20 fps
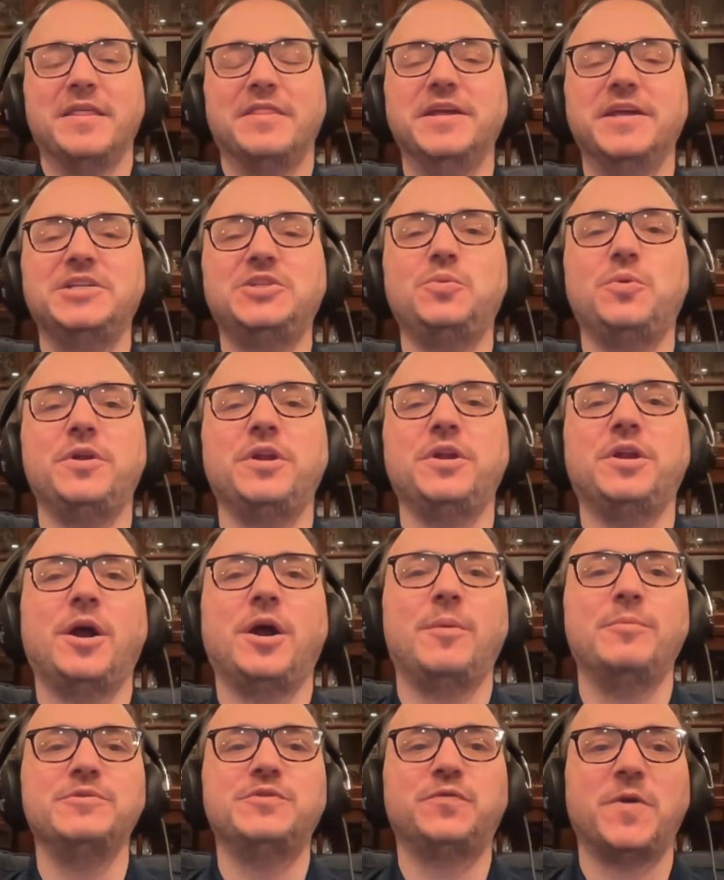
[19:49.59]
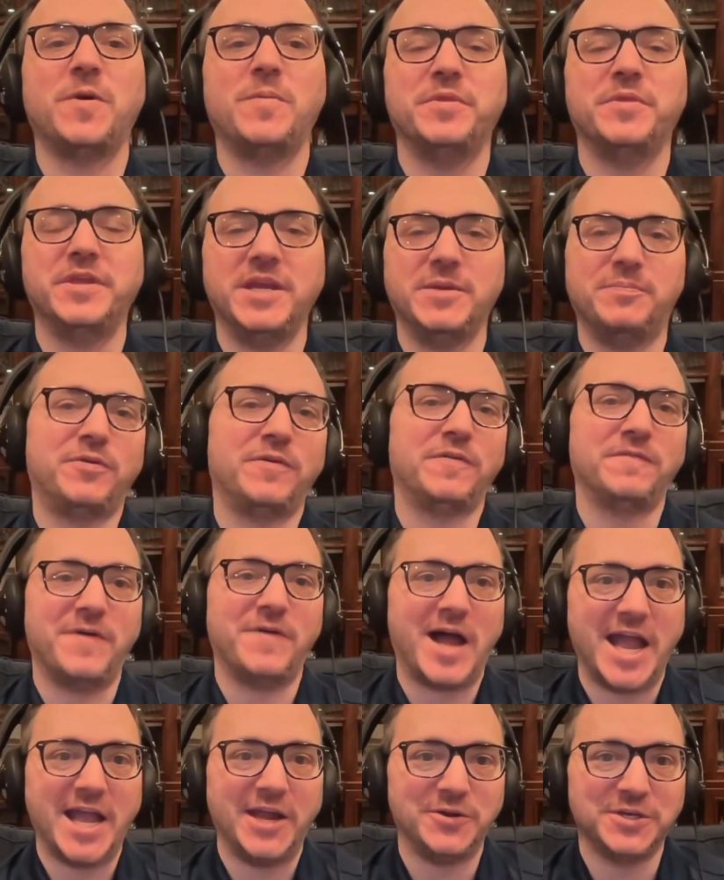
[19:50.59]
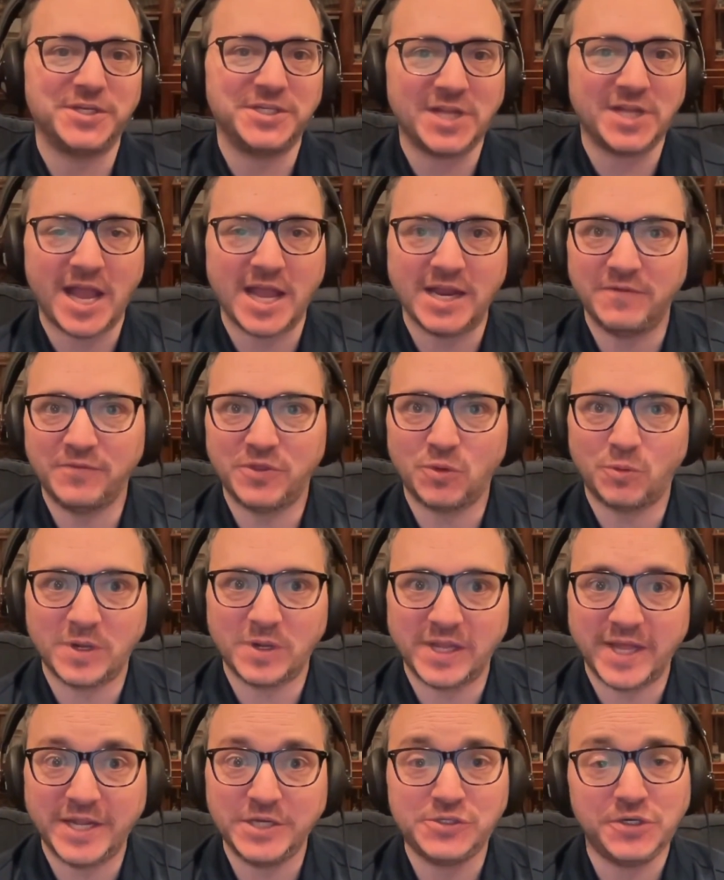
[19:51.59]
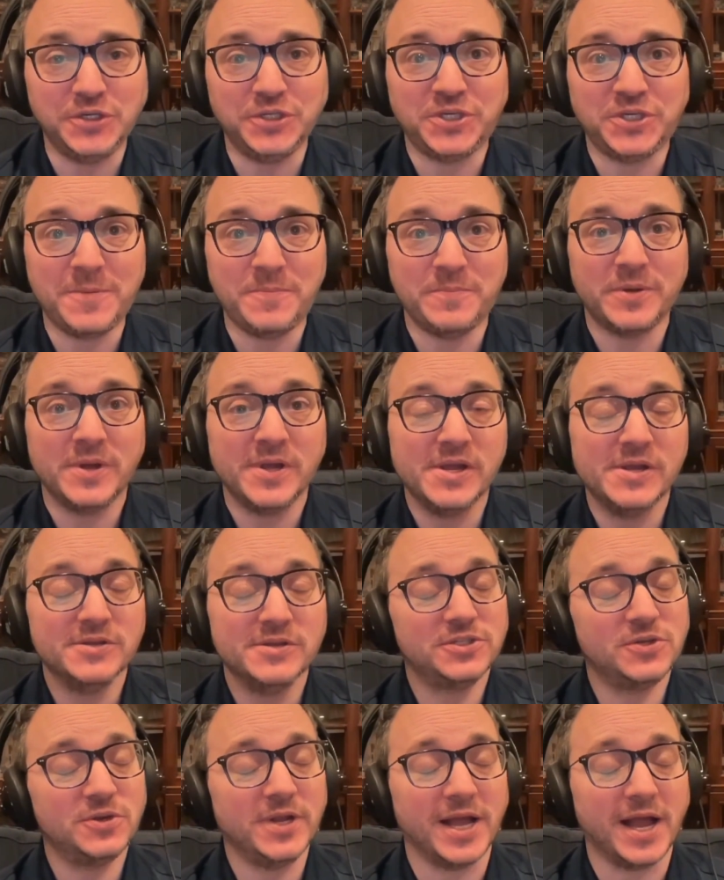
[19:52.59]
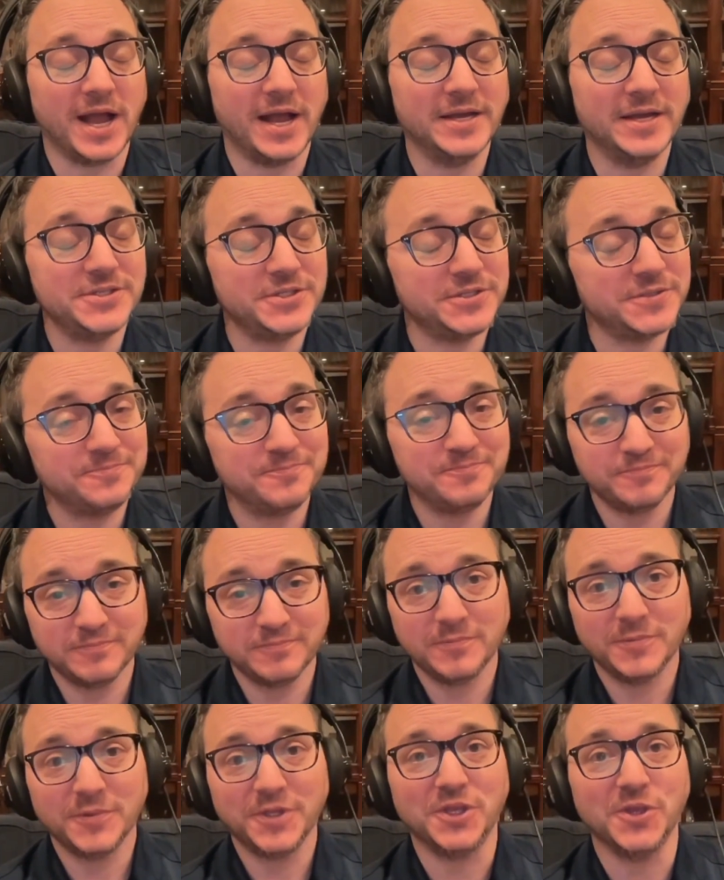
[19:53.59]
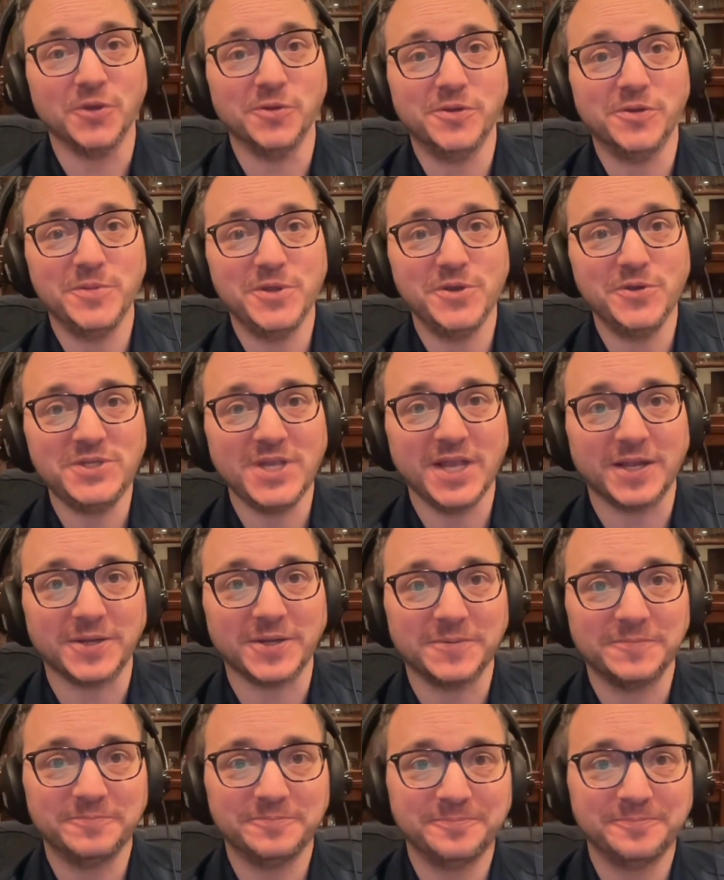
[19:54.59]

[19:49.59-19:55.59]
This one comes from the provider side of the relationship. So, guys, cue the music.